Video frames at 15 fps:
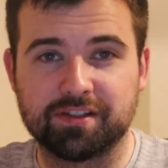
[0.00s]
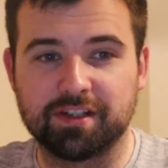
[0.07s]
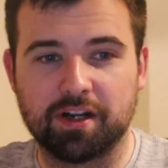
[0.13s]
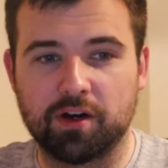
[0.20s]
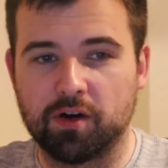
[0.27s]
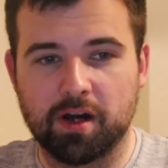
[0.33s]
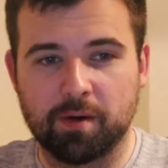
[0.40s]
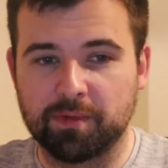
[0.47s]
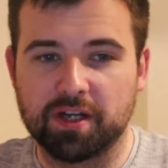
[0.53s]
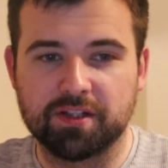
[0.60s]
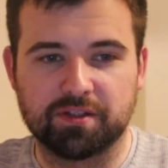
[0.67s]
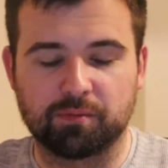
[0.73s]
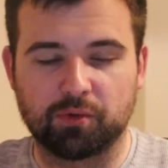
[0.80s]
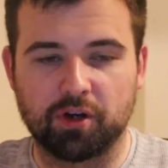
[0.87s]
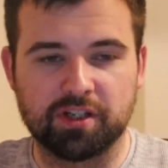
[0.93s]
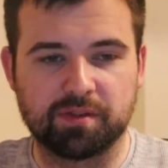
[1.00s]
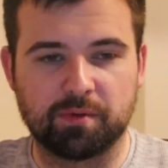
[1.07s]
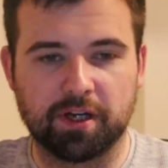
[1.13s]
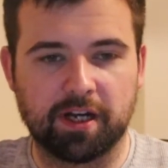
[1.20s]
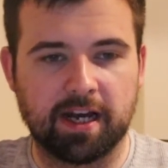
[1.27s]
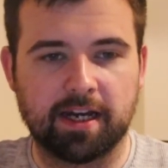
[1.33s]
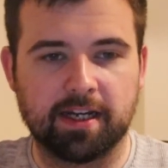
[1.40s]
You know, I'm not surprised
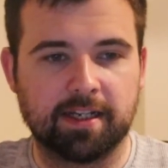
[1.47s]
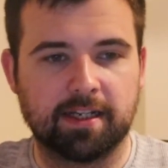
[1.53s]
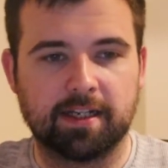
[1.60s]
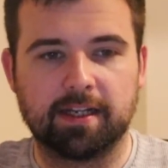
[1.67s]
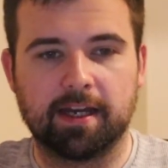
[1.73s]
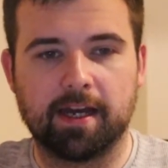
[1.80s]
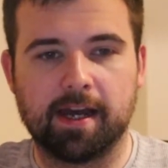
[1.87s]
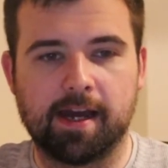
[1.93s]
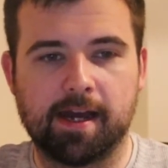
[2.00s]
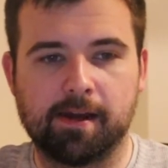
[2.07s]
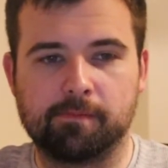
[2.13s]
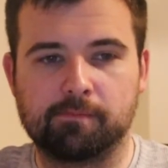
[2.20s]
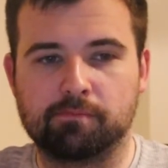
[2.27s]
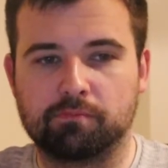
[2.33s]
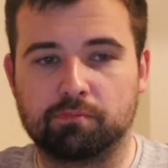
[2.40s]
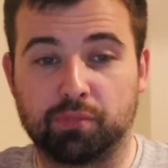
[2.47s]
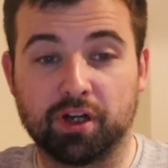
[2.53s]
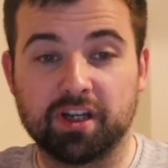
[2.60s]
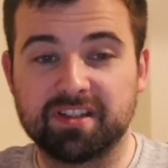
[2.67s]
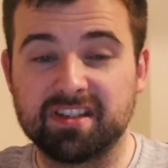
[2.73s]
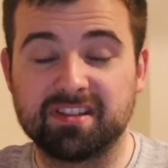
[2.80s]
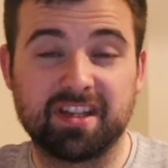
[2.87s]
by that. But
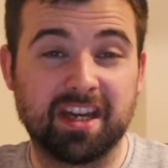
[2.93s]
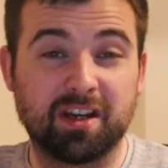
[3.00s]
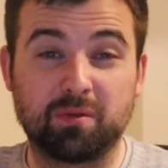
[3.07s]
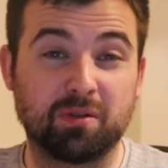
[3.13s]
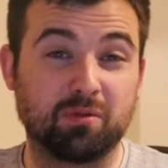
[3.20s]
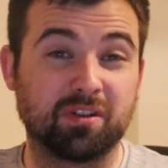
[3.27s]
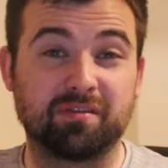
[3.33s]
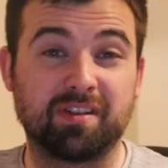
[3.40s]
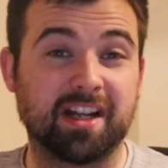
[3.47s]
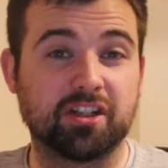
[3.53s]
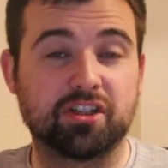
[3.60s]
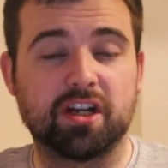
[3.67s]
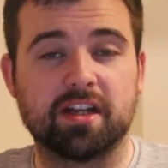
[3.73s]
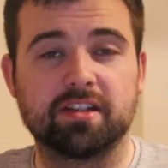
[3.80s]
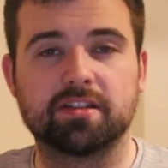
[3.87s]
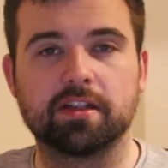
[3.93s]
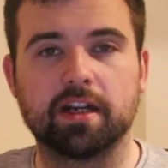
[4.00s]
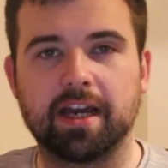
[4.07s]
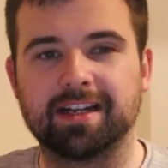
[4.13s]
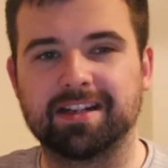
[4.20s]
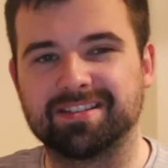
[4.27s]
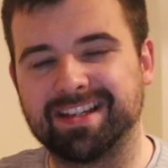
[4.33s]
I did think we would have had a chance
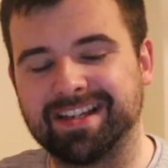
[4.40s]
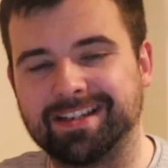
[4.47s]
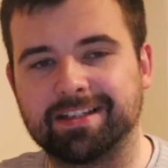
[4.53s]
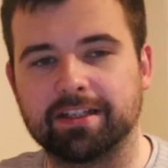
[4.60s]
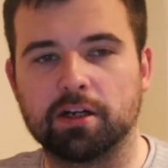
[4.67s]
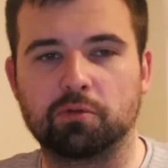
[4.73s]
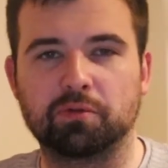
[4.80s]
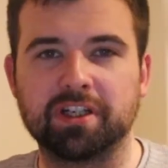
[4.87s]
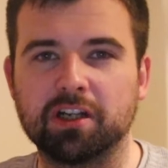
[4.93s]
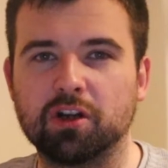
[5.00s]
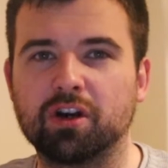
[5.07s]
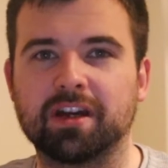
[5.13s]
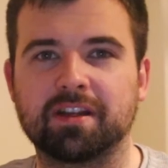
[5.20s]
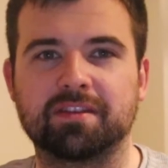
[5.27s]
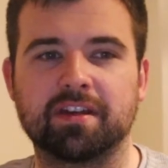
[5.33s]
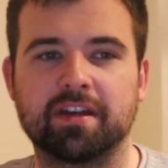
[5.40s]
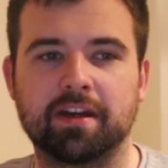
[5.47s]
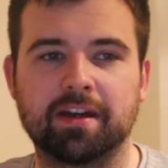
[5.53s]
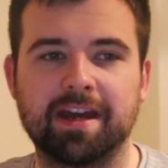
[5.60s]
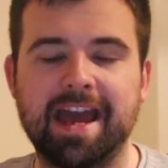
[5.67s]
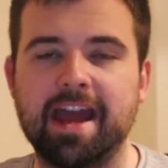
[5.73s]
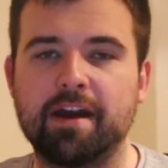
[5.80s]
today, and I think, you know, when you look at
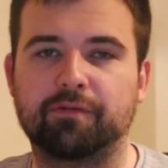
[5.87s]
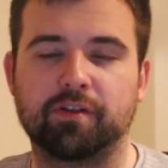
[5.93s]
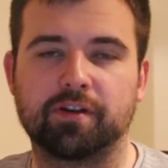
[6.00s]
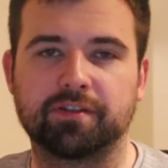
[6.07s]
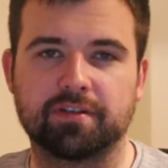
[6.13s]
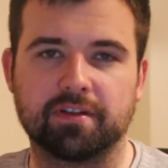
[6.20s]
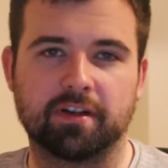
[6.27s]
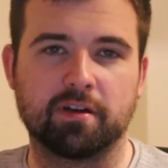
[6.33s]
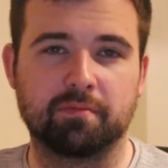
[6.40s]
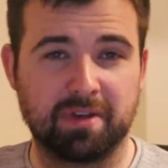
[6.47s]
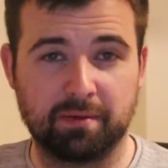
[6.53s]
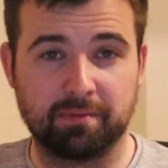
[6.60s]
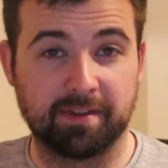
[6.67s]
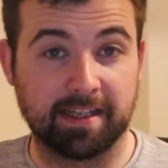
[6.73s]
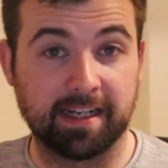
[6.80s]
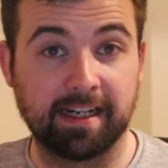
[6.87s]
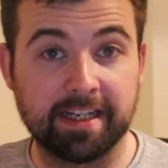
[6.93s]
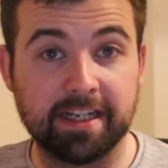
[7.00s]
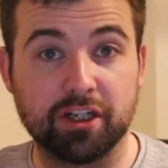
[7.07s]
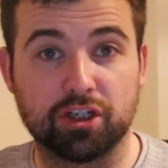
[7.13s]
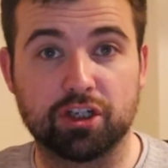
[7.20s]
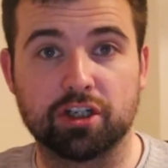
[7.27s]
the effort and commitment that
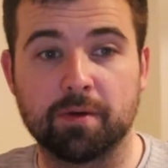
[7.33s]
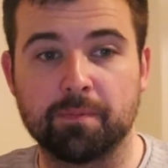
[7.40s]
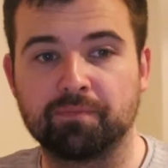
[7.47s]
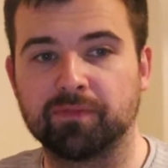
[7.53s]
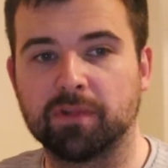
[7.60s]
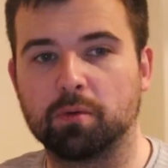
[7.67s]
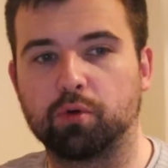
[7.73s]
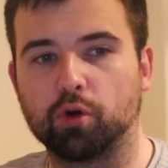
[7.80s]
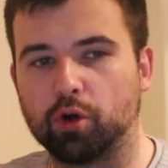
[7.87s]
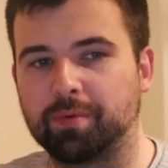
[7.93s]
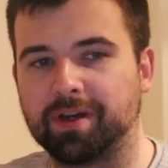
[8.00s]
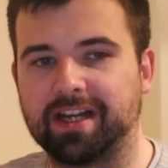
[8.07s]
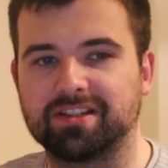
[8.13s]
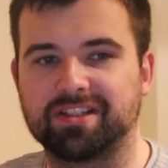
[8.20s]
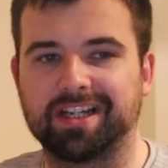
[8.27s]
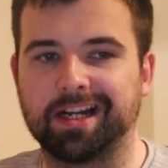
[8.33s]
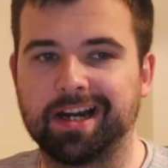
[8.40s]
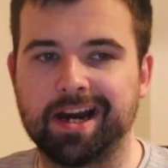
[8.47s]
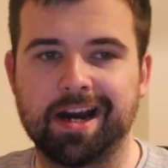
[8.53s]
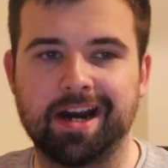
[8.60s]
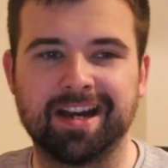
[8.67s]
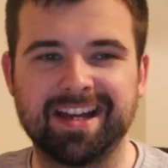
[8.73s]
Laois put up against
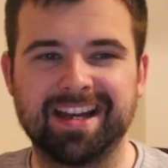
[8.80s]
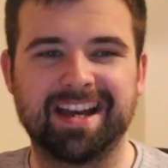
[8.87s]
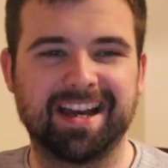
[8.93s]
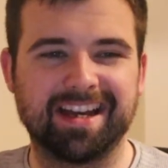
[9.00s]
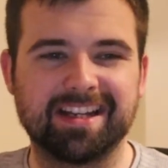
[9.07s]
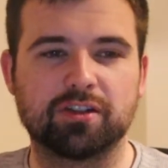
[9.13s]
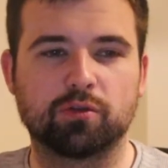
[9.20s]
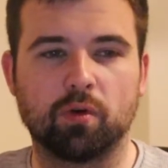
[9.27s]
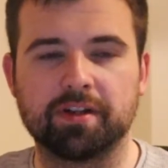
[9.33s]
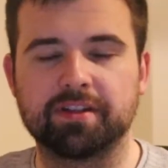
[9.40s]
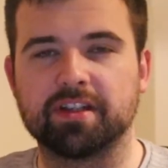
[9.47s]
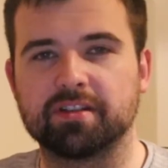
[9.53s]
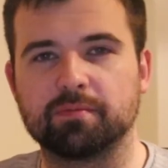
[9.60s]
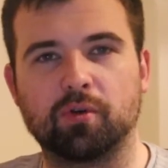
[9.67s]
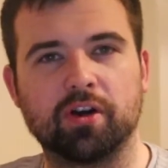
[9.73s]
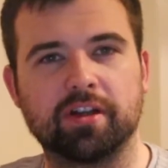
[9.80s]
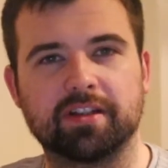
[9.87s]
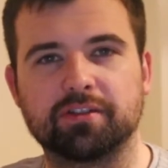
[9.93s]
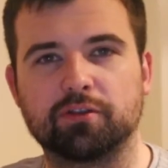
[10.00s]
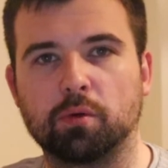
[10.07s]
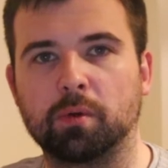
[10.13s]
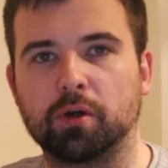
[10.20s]
Clare, it is quite disappointing
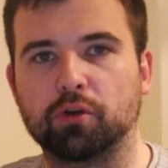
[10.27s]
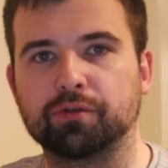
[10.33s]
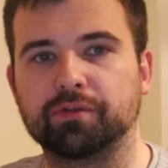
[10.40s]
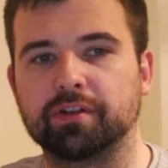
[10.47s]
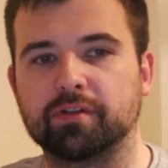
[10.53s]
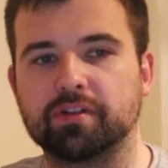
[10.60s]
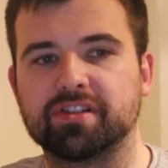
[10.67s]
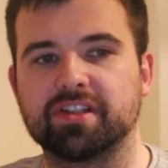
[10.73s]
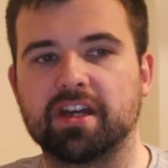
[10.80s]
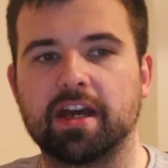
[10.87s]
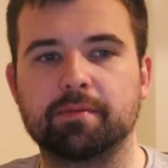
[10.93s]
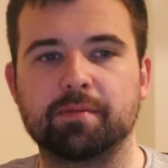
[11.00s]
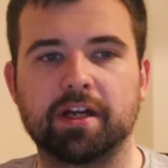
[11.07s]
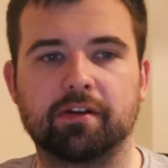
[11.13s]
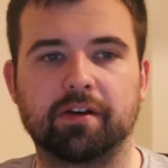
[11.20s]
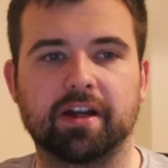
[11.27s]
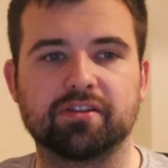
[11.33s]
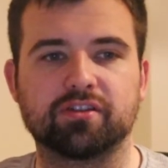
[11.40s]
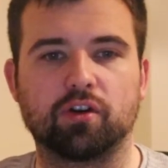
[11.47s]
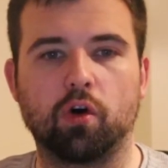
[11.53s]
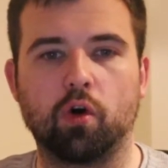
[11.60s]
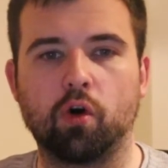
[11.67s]
that Dublin couldn't do the same here
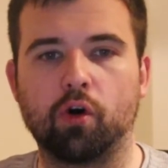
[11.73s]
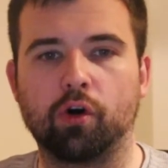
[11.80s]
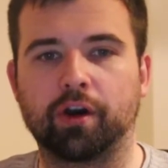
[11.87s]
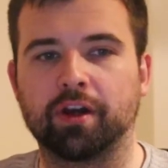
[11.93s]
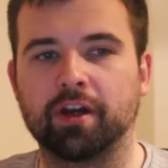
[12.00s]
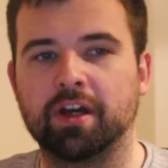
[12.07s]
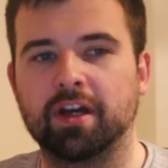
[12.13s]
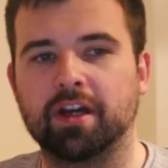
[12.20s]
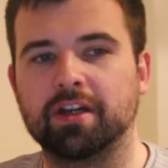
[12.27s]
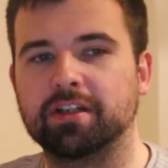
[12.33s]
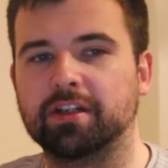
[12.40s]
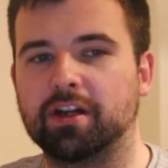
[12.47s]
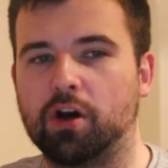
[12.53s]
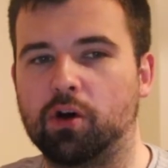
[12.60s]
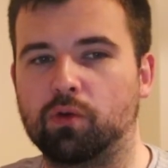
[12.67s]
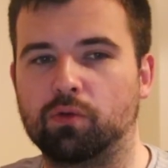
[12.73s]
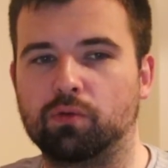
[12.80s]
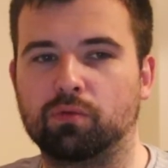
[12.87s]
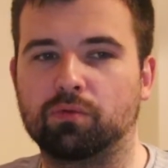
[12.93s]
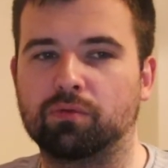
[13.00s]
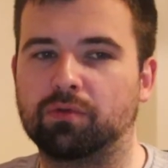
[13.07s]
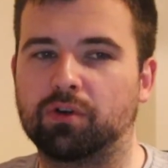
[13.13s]
against Cork. You
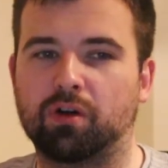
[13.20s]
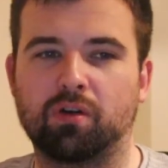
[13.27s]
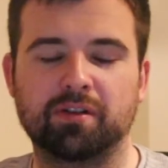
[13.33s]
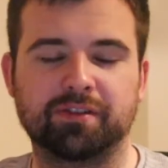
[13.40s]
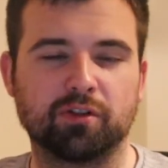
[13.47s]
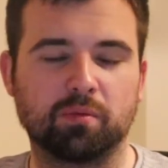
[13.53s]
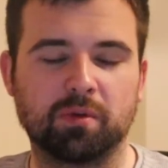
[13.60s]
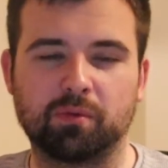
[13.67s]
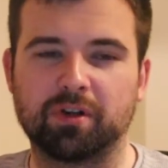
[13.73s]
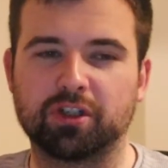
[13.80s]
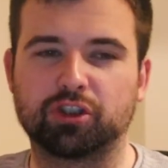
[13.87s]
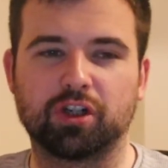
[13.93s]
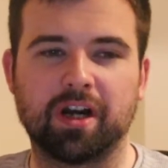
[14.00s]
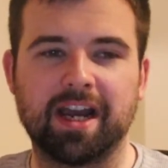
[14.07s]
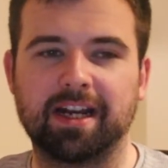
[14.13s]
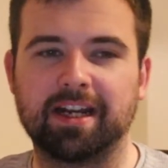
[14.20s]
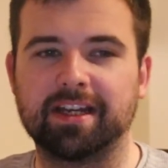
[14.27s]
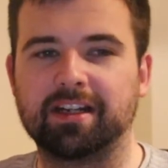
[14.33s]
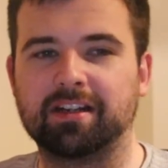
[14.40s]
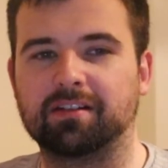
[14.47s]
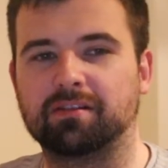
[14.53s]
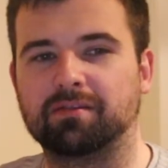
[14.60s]
know, Dublin were
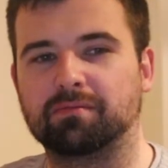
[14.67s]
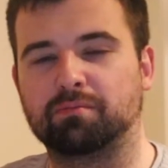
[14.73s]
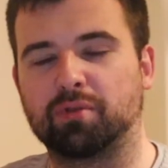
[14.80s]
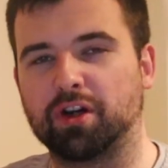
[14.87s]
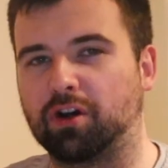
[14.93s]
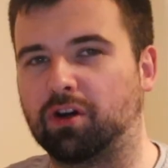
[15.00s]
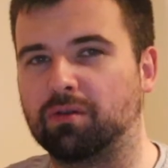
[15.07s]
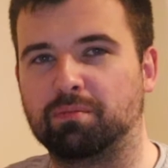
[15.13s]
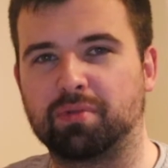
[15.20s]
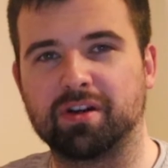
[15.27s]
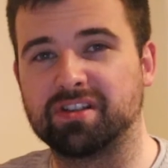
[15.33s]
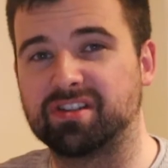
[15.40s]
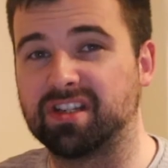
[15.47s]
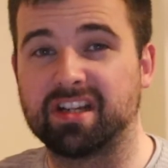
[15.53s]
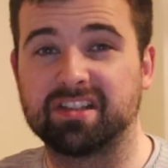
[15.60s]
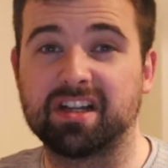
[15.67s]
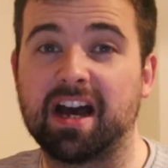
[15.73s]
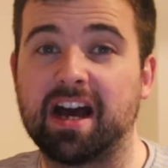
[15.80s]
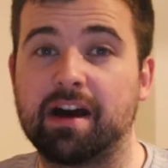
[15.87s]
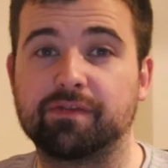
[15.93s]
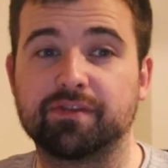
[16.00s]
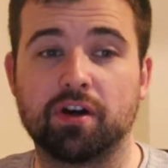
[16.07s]
trailing by 6 at
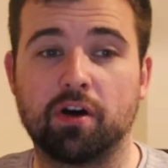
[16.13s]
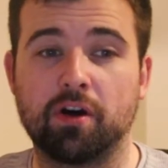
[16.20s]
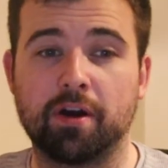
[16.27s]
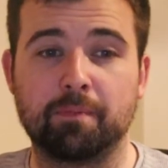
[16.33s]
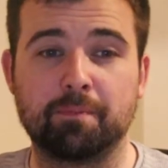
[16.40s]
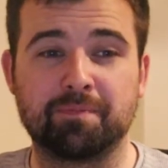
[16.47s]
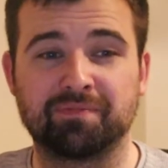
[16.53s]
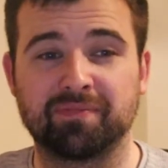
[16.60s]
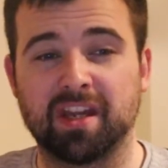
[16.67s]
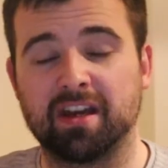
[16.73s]
half time.